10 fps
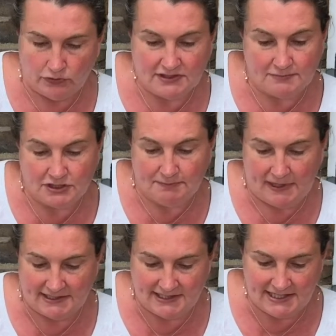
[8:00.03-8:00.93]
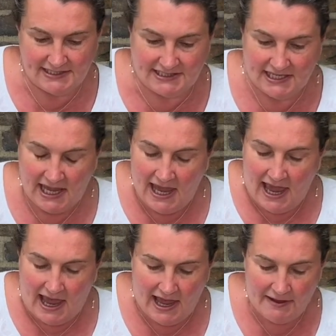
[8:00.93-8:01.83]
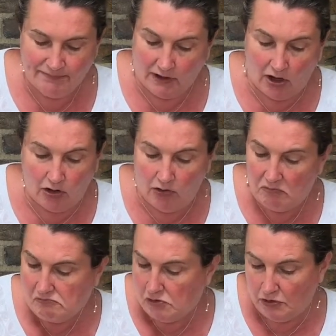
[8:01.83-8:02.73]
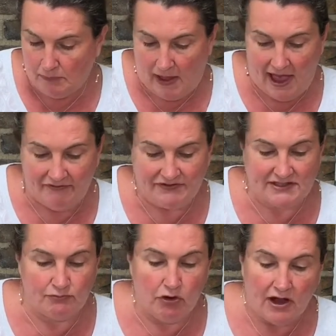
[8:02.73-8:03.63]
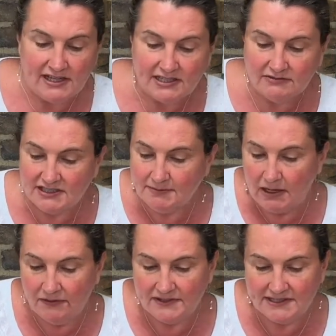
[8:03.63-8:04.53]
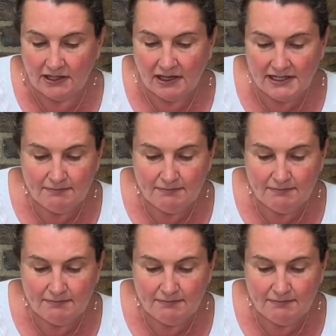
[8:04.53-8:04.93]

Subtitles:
some chapatis. Have some raita as well on the side.